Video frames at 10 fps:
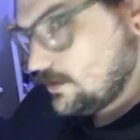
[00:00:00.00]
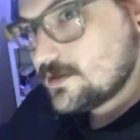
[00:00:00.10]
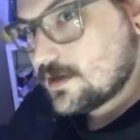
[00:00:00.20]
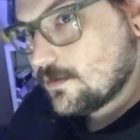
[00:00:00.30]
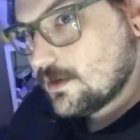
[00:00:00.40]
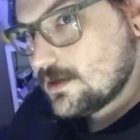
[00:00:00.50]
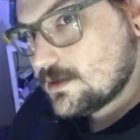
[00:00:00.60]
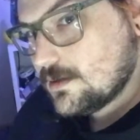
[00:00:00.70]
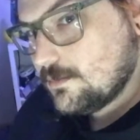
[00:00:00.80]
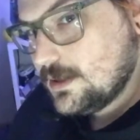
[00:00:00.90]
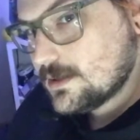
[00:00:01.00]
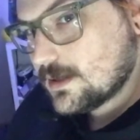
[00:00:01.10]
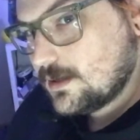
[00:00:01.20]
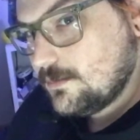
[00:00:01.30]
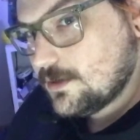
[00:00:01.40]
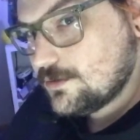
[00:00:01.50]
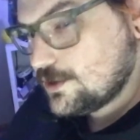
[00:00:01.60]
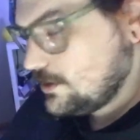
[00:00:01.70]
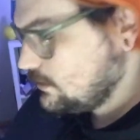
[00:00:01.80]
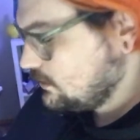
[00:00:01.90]
Then as always, peace sign
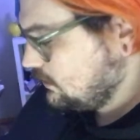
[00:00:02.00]
emoji.